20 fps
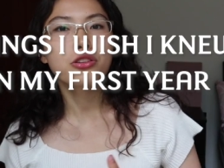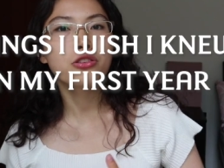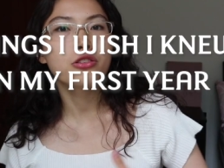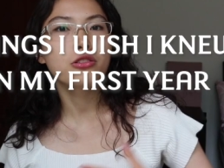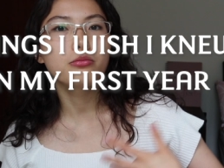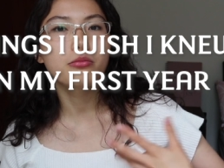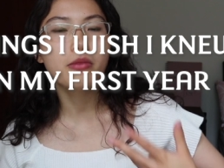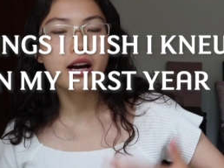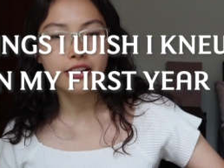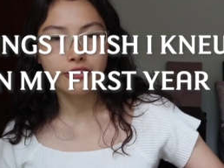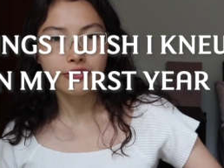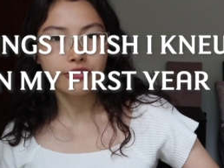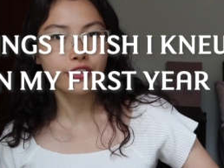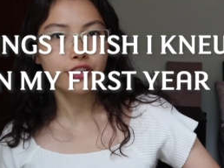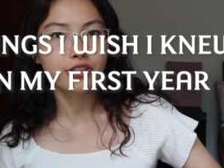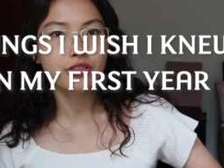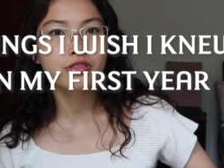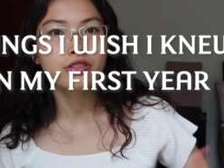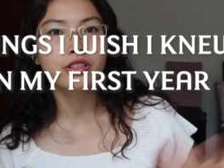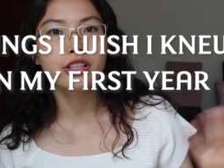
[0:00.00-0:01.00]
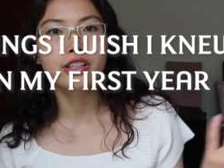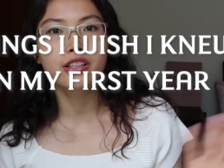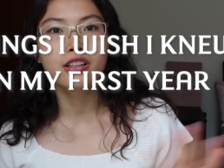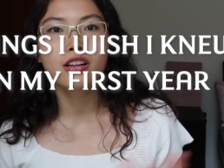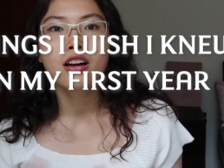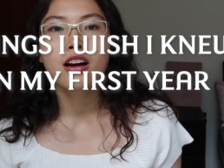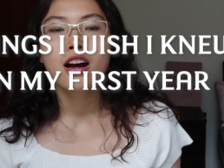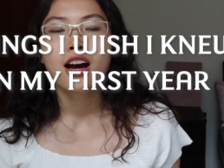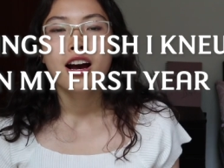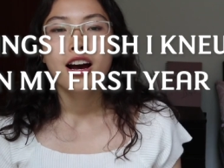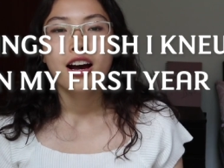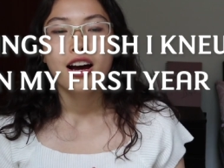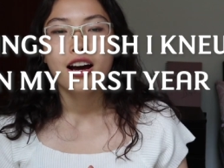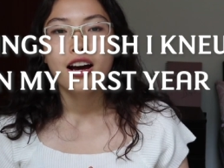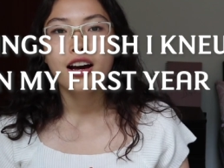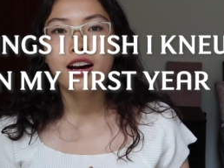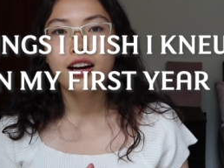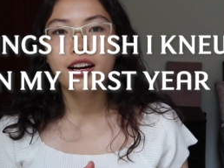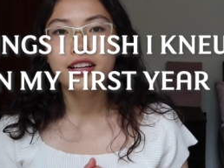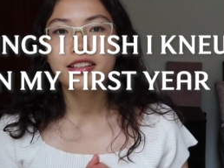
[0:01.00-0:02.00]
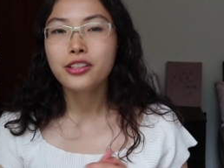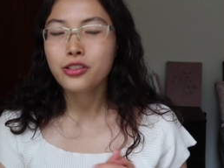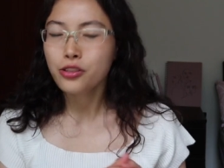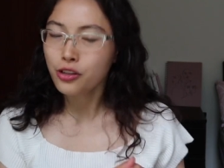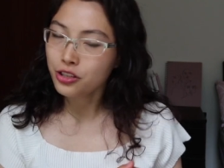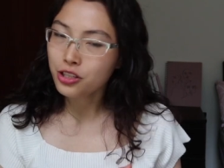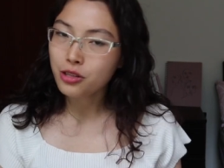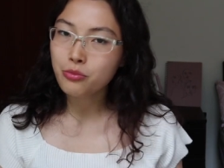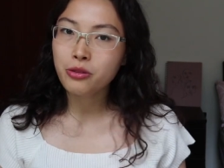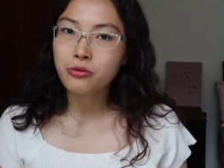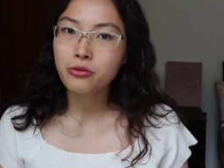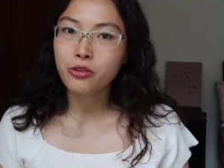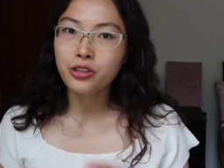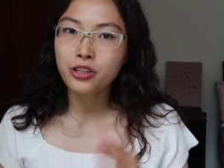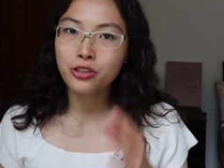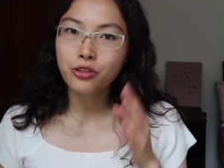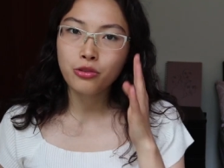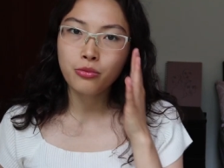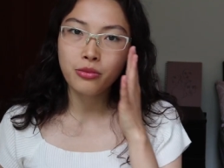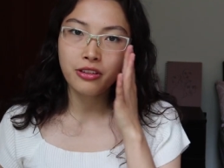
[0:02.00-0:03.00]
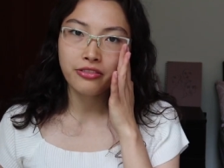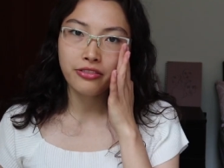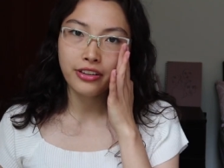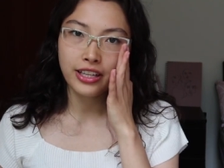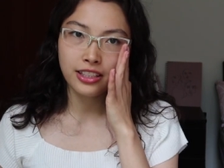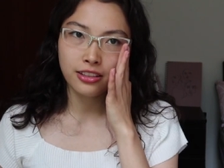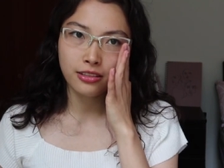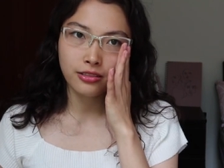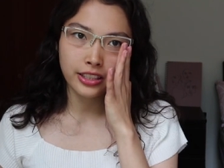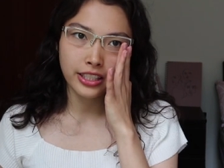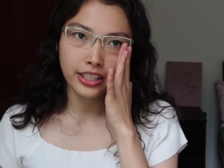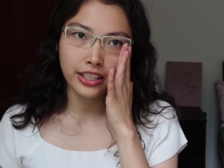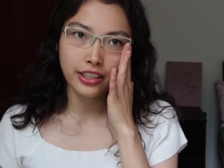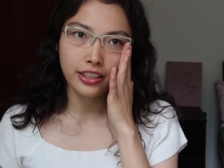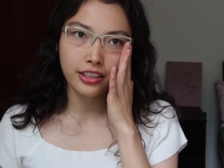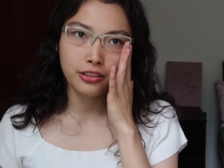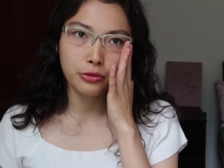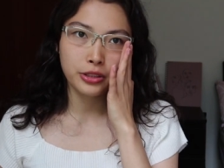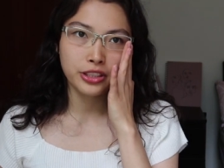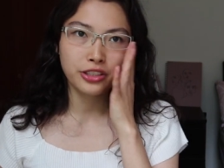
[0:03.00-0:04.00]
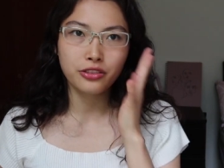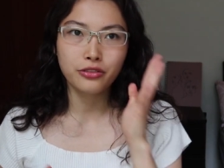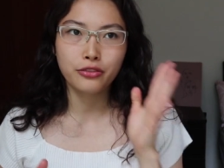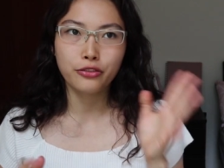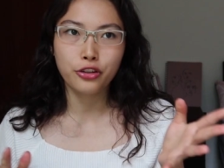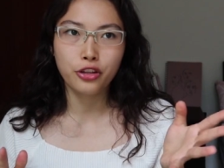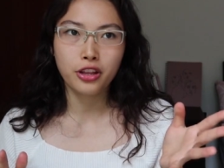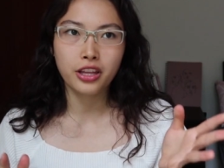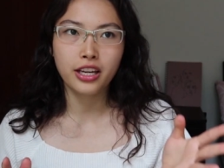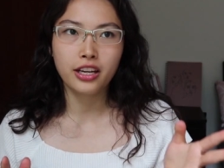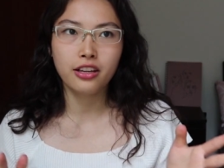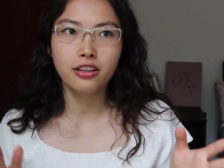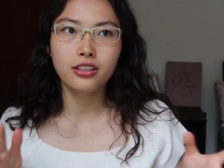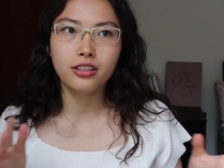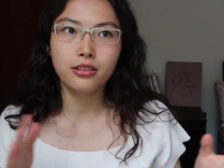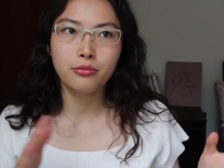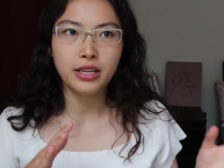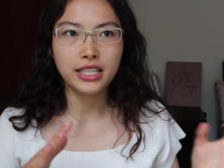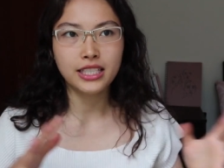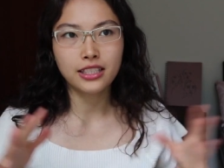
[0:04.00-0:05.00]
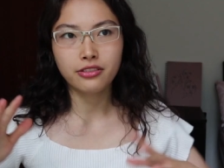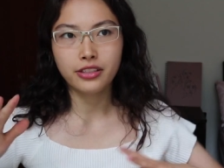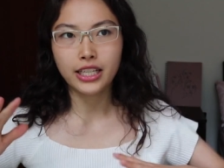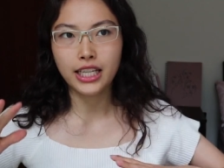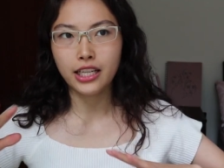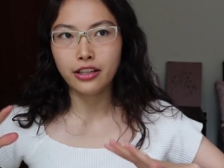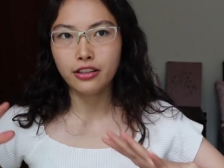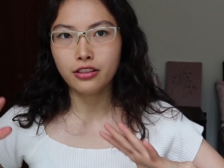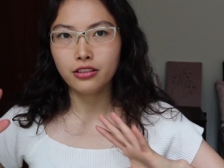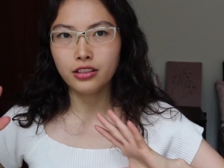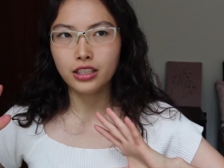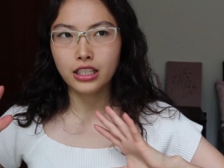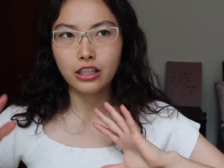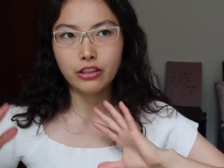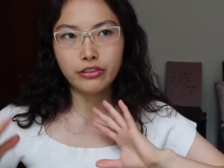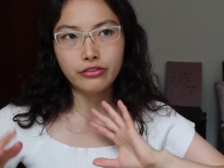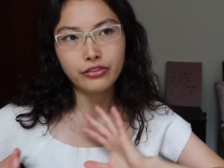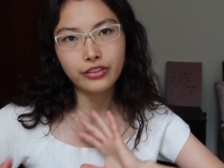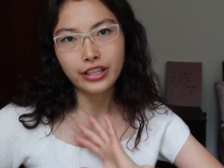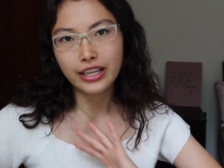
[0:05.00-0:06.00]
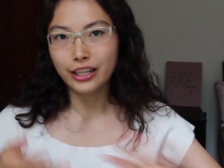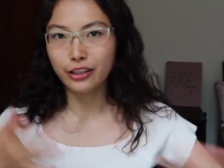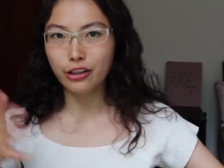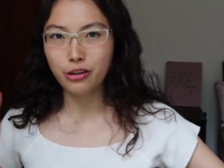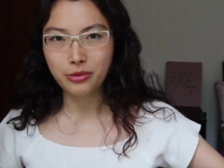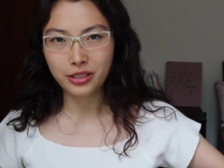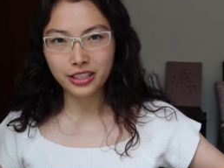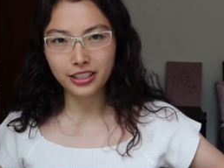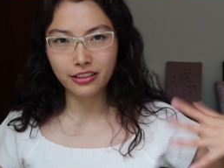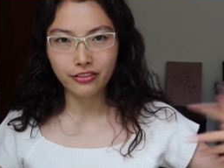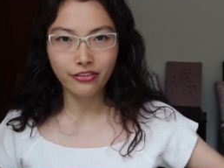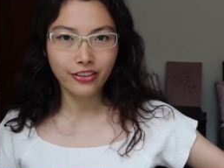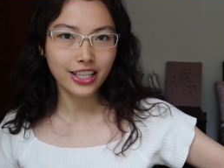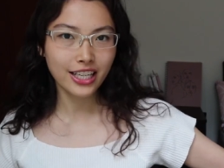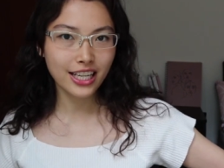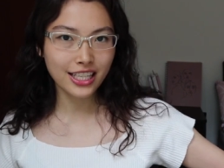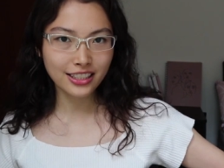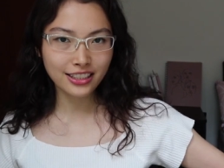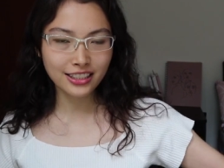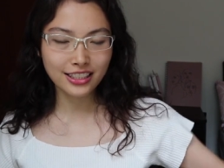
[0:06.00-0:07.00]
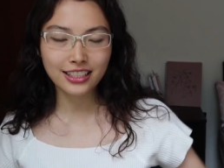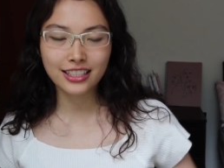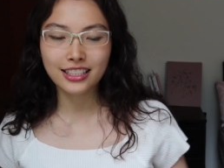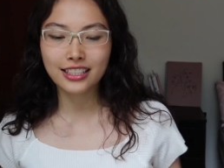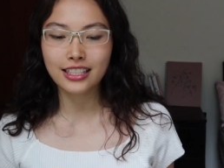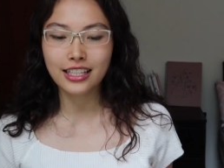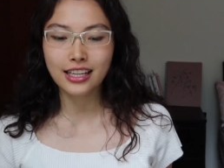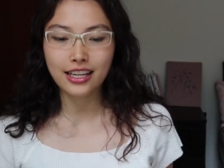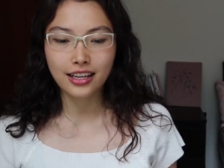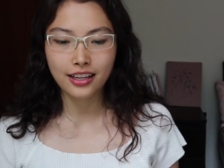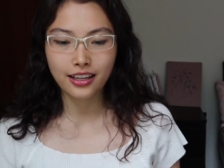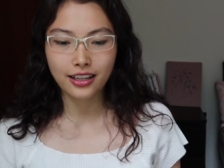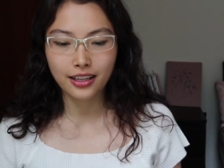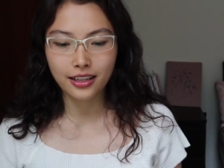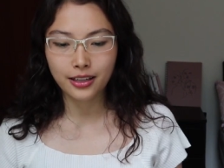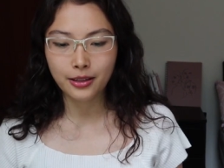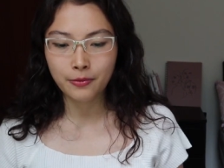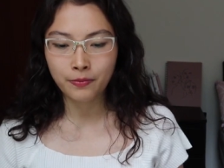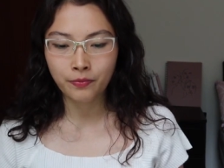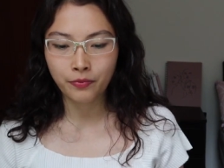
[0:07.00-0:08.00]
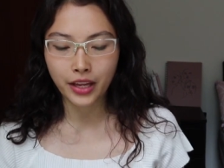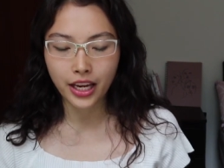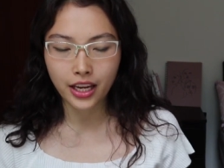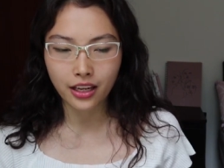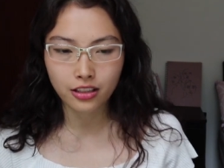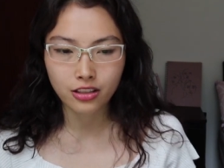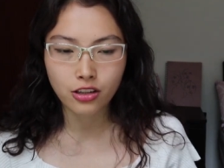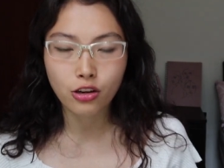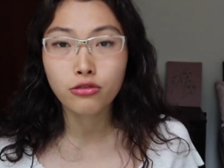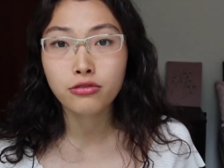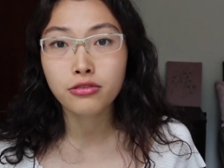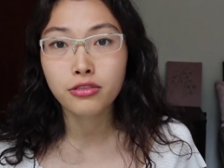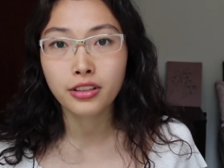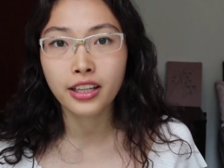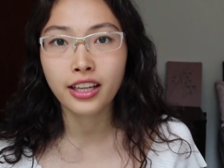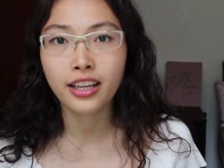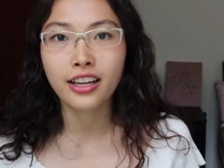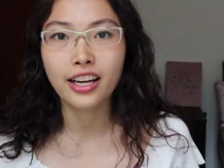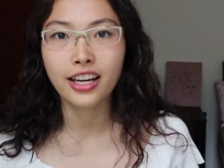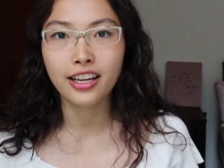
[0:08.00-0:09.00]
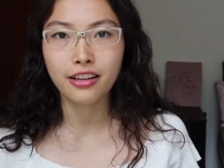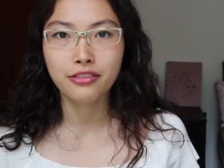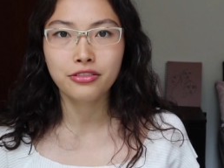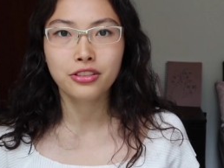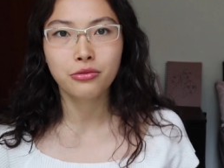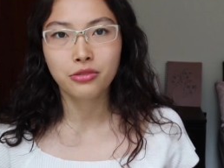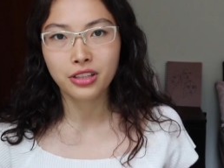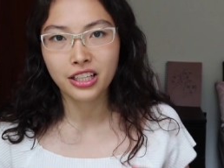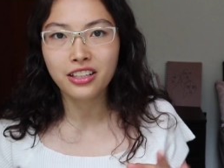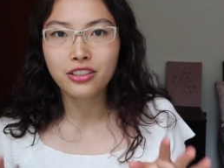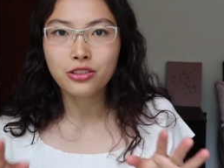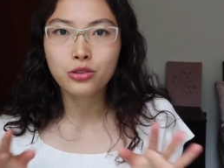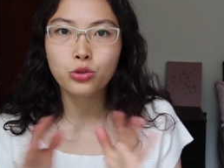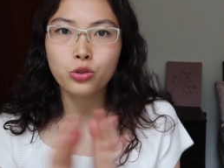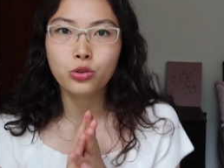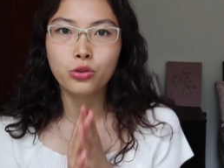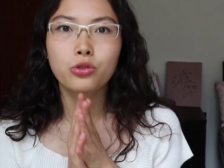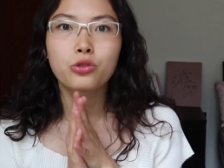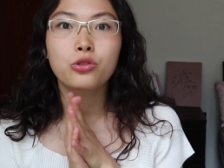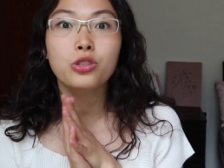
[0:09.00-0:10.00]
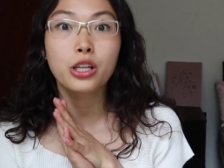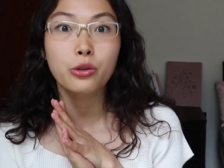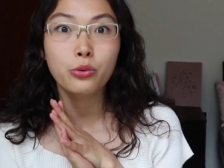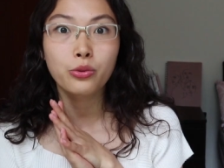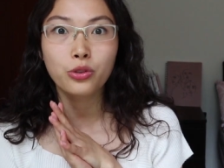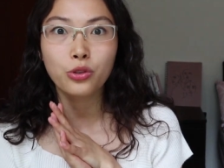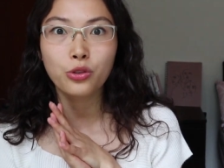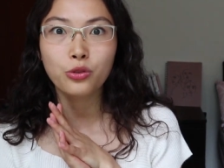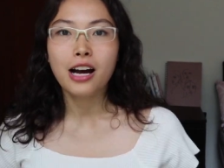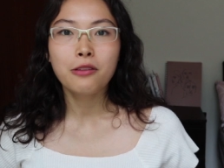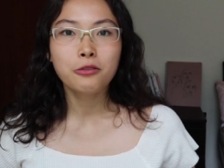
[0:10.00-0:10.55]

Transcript: I knew in my first year. Uh, this autumn I'm going to my final year, which is fourth year in my degree of economics and finance, um, and hopefully I have some things to share with you.